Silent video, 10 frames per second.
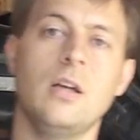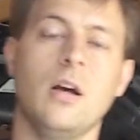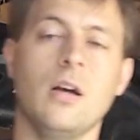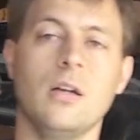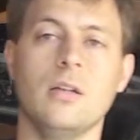
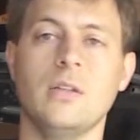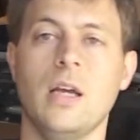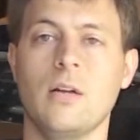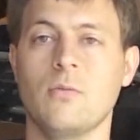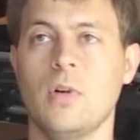
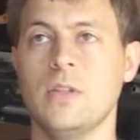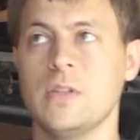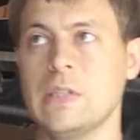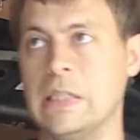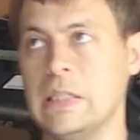that
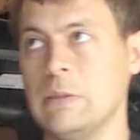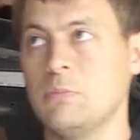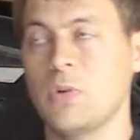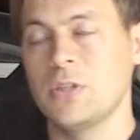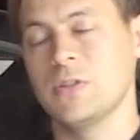runs the
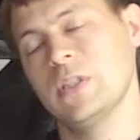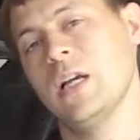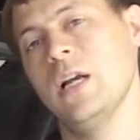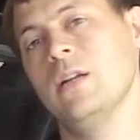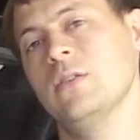pressure
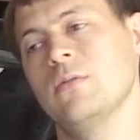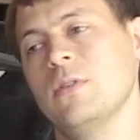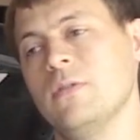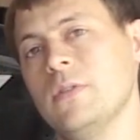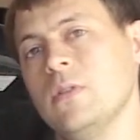side to
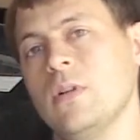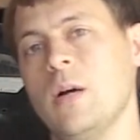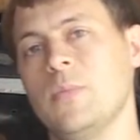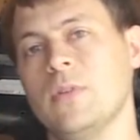run the fuel up